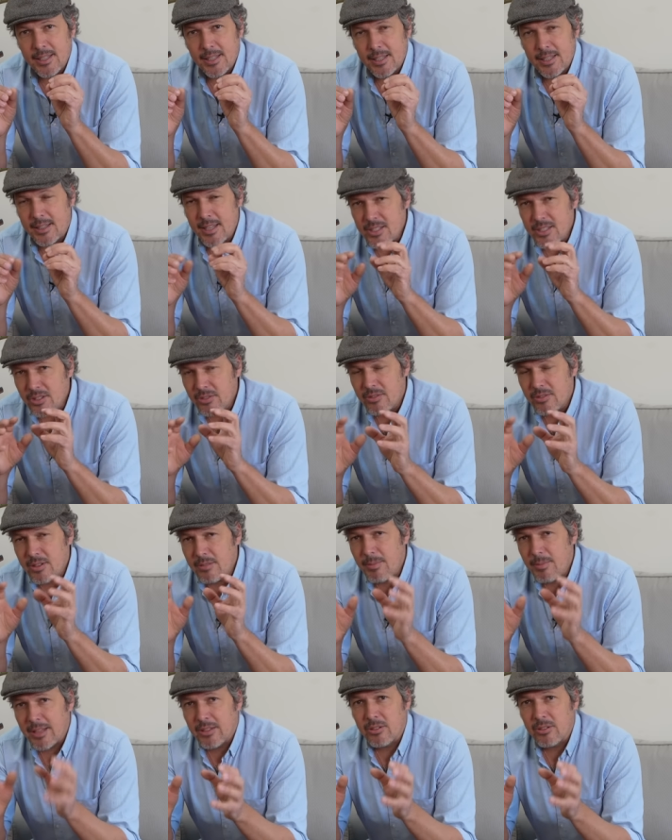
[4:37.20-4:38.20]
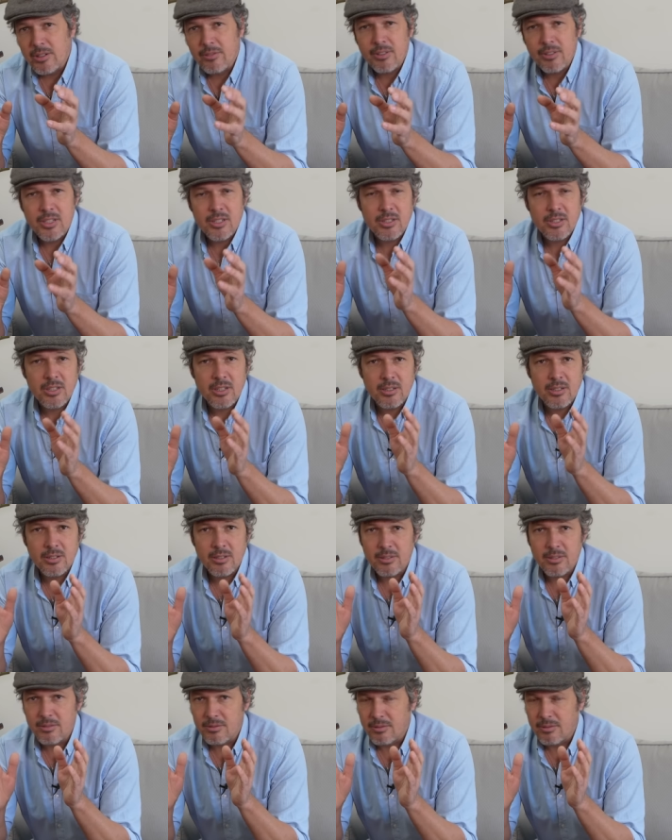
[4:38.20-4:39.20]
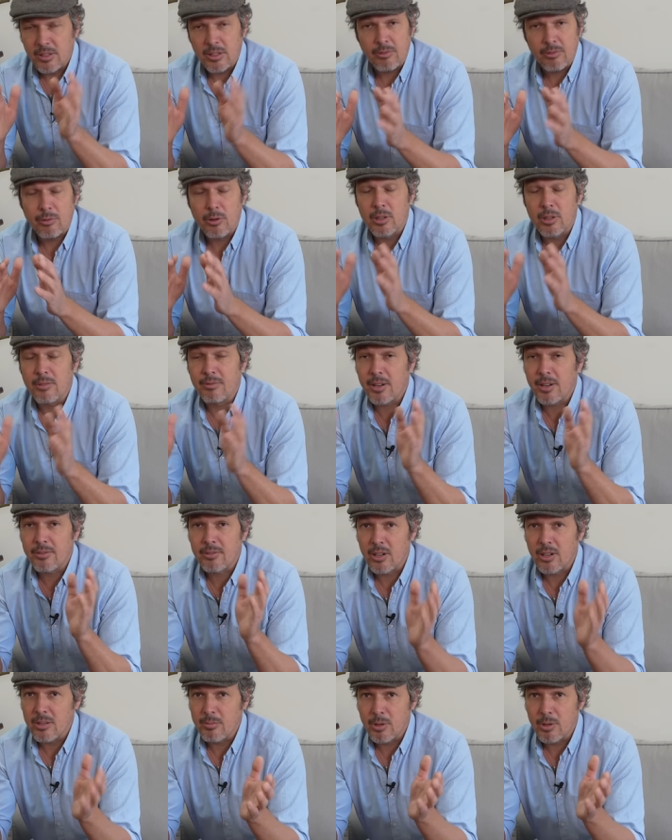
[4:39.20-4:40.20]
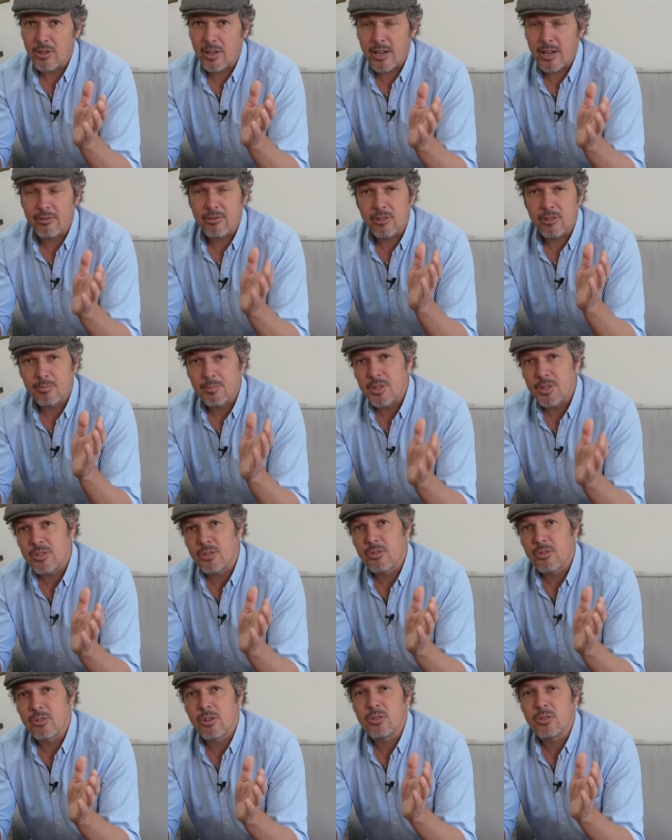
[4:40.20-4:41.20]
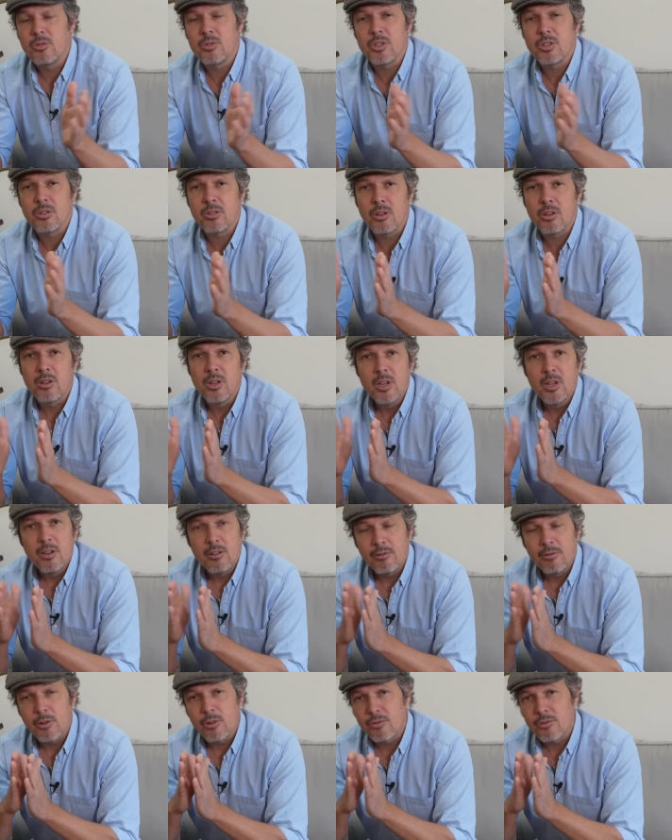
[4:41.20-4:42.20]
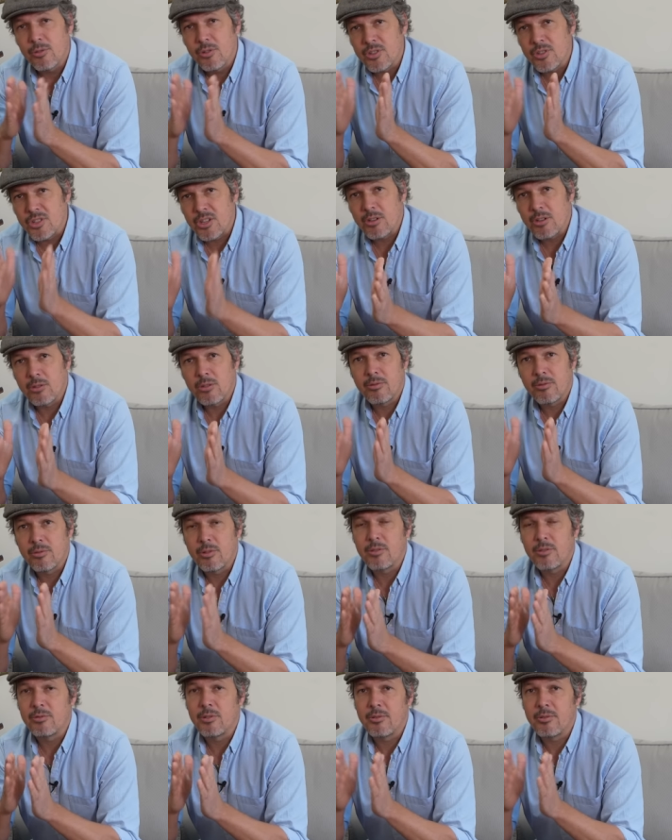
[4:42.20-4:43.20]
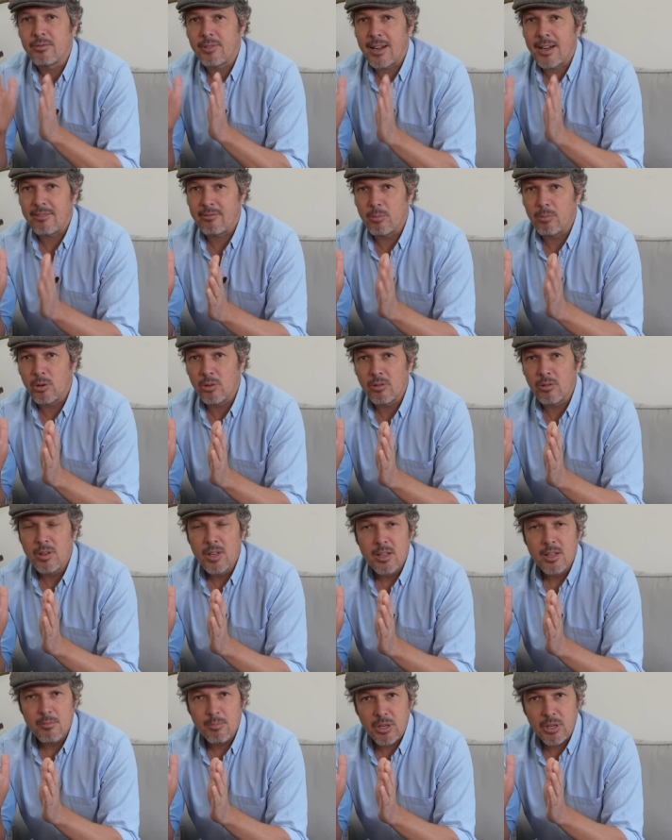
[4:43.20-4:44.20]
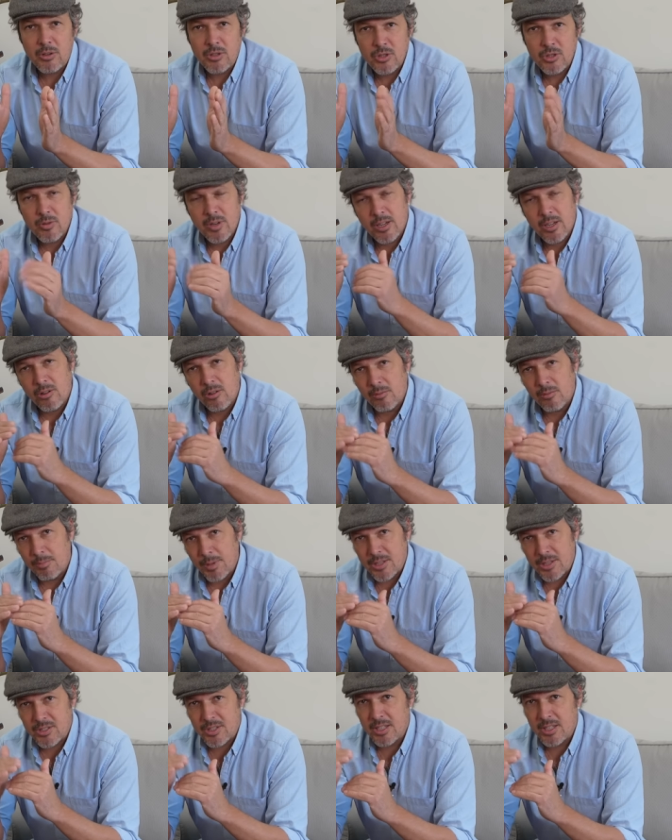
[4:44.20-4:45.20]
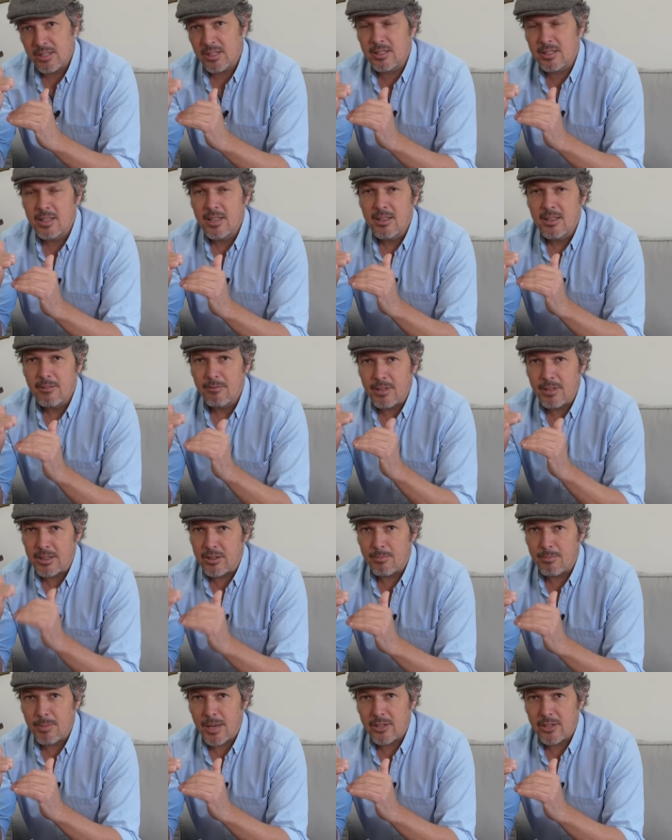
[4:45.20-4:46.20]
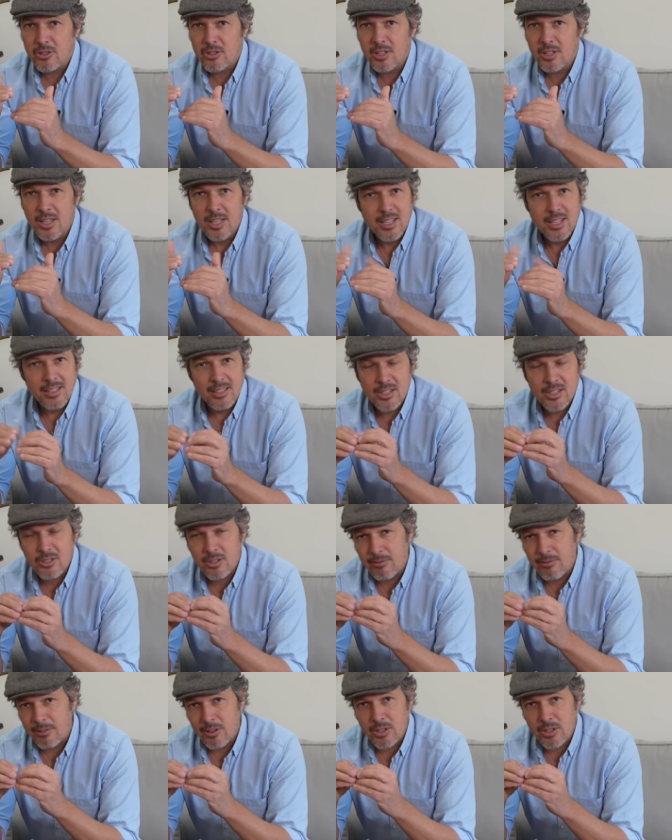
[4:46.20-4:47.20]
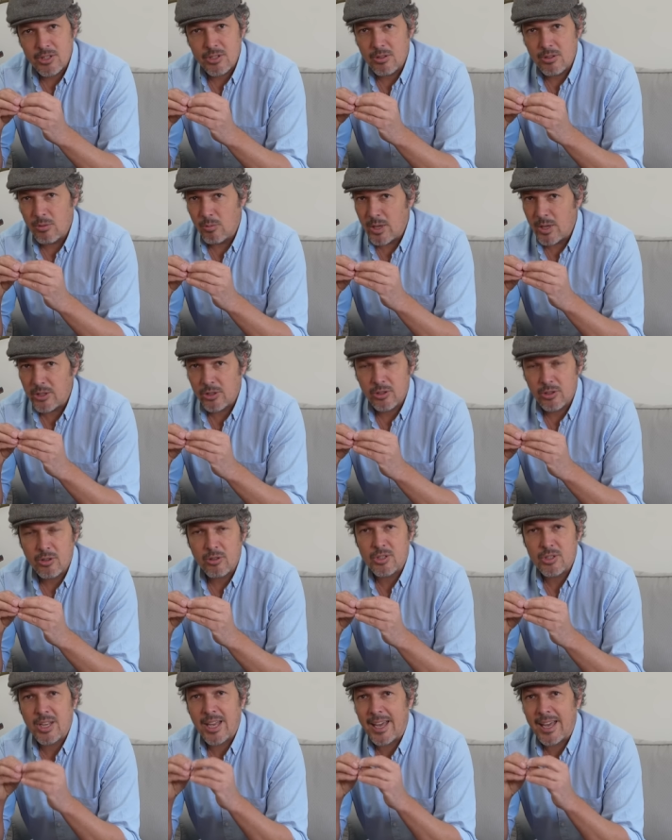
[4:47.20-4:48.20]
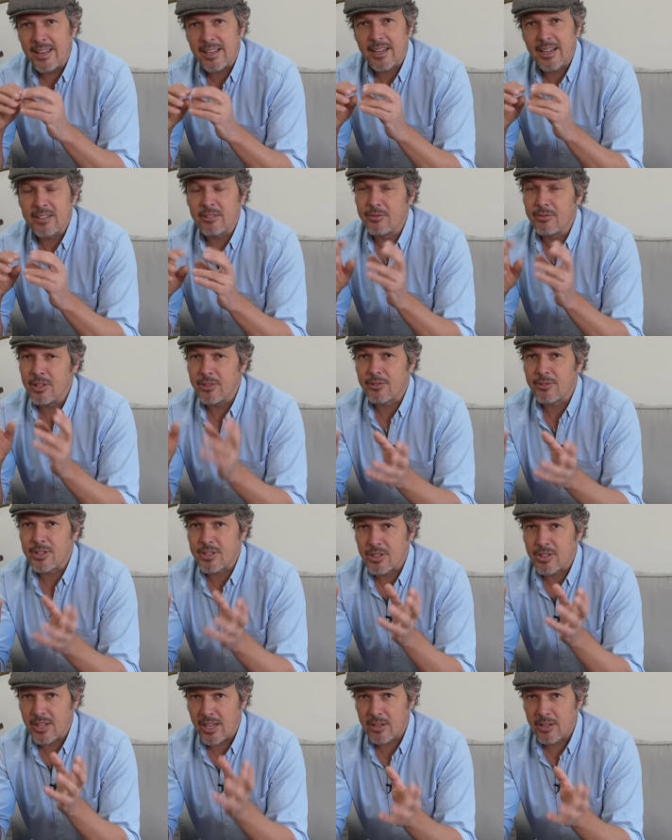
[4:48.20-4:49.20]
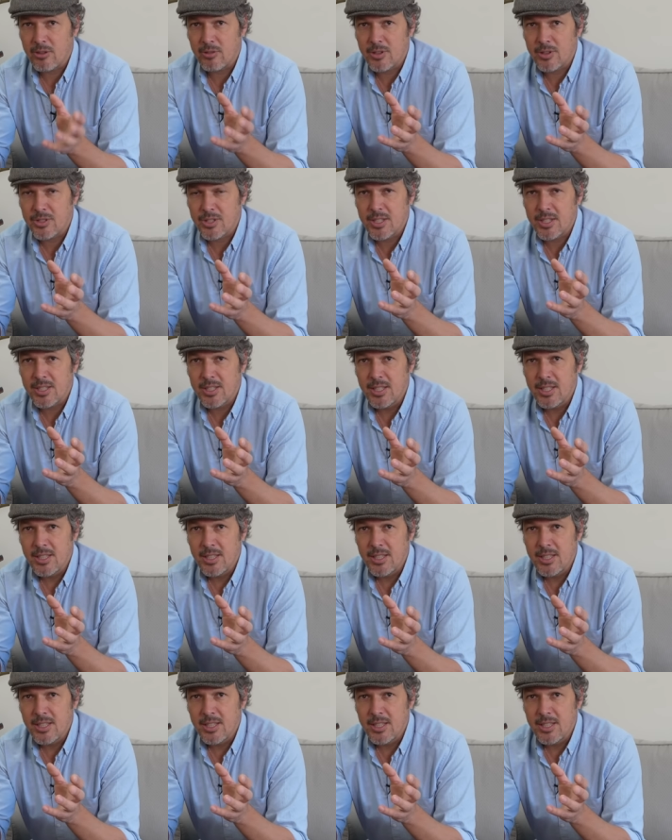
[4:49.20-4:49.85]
it does not really matter if it's a, a 45 caliber rifle or pistol, you're using a 440 or 445 ball because you can compensate it with the patch. This difference will not cause any kind of difference in accuracy.